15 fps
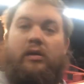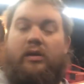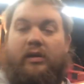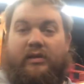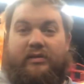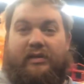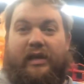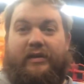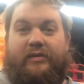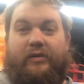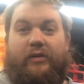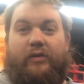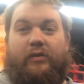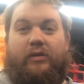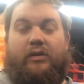Stay
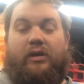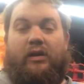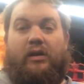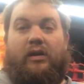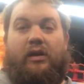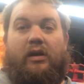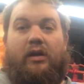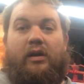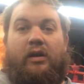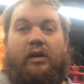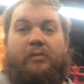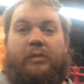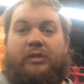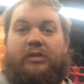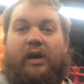tuned.
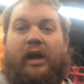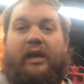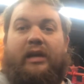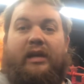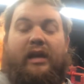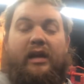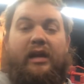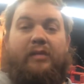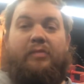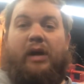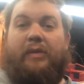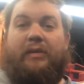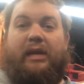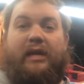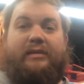I'm going to try and get it,
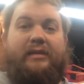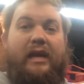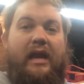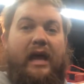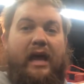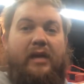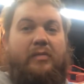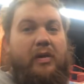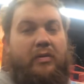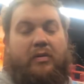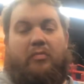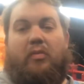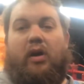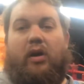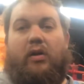probably not tonight, maybe
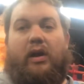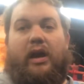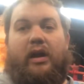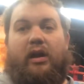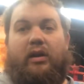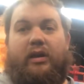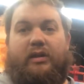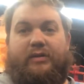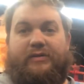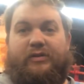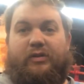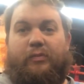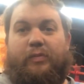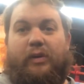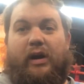tomorrow night. I'll get the
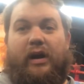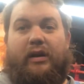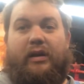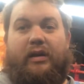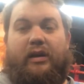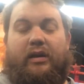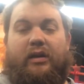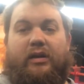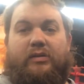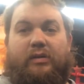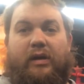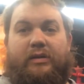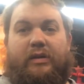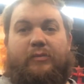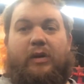Super out of here. So
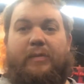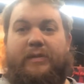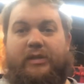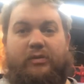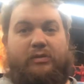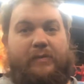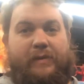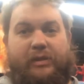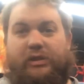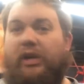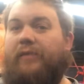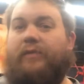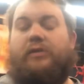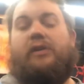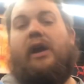what I'm going to do is I'm going to
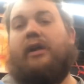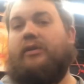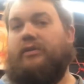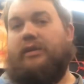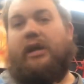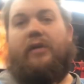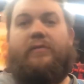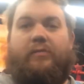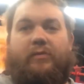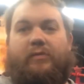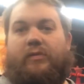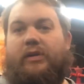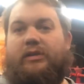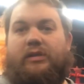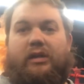shuffle tractors now from the
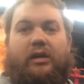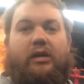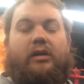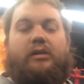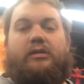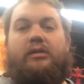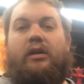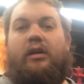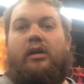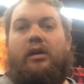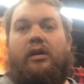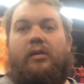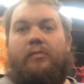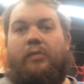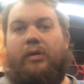rest of the year, is
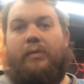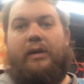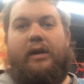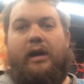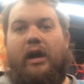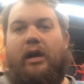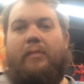put them in and out.